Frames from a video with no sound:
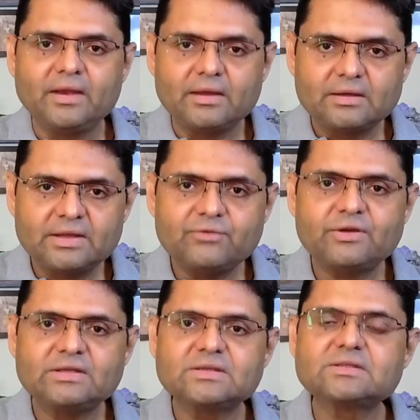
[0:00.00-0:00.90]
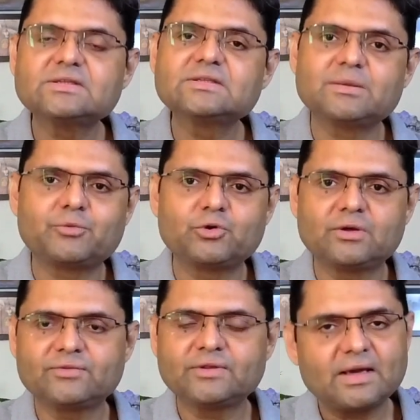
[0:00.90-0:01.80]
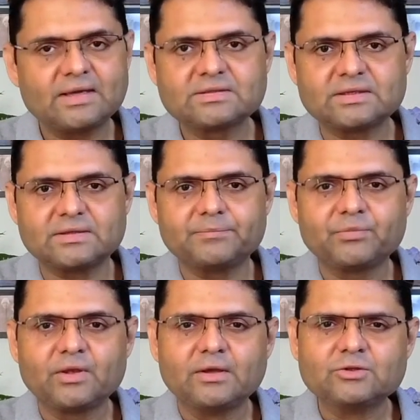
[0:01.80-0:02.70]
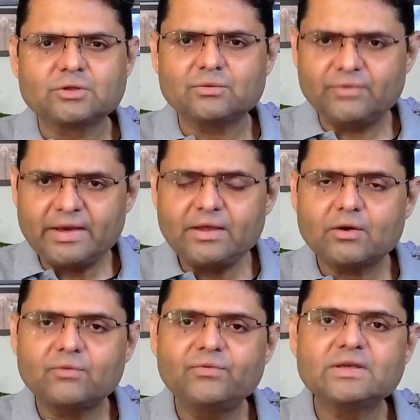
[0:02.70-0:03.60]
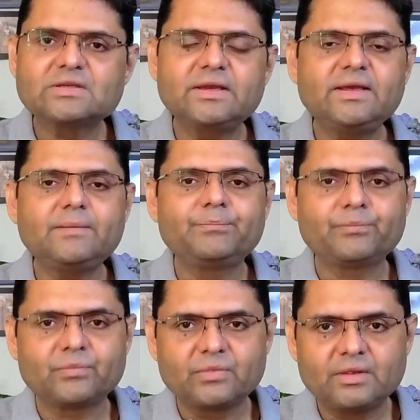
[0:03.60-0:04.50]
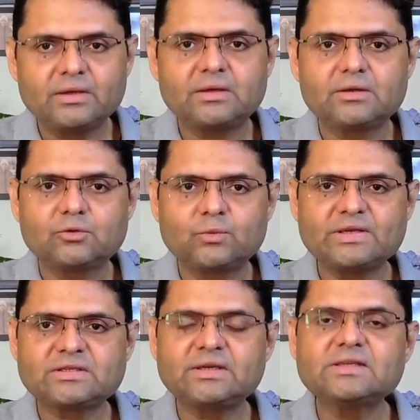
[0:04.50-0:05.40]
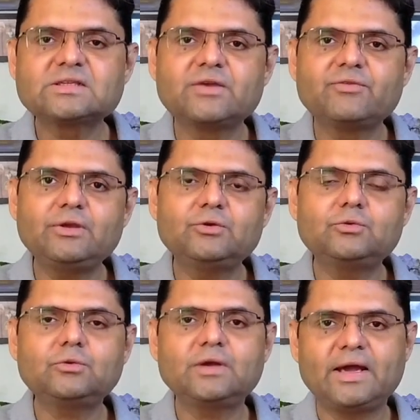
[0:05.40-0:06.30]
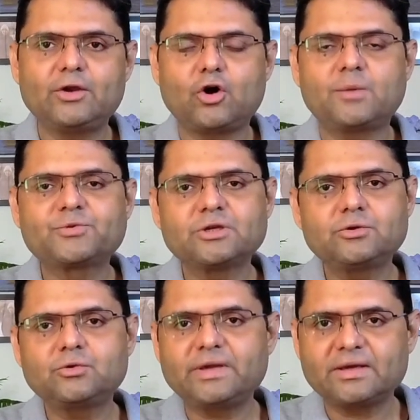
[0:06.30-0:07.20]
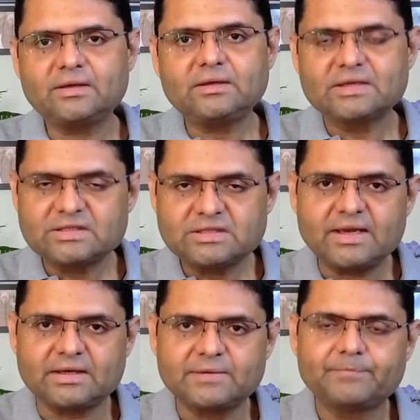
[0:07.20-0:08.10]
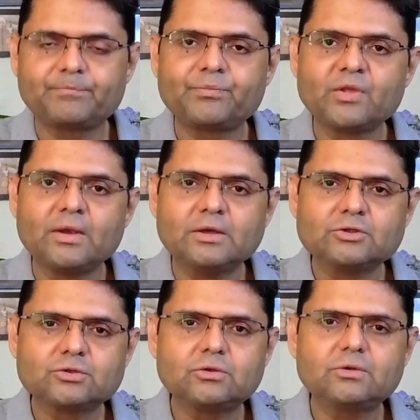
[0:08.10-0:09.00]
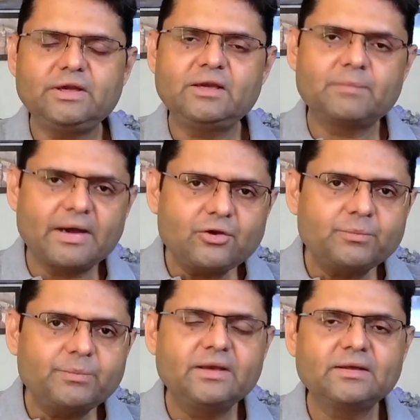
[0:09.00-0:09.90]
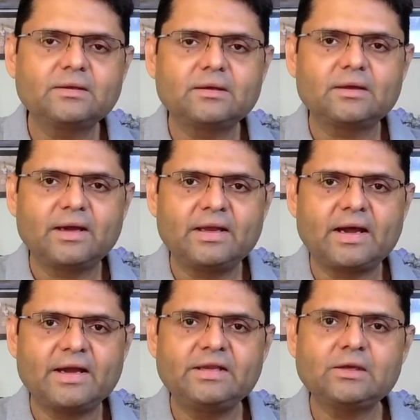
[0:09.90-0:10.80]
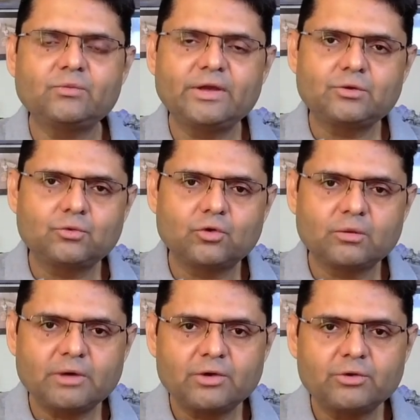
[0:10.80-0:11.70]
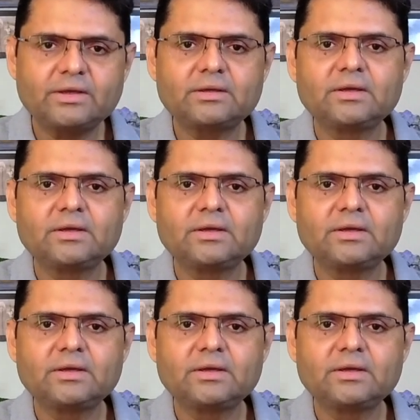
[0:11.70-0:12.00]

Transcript: Give reasons in support of the answer. So very obviously, the question is giving you an option to take a stand. So in my opinion, an ideal way to go about it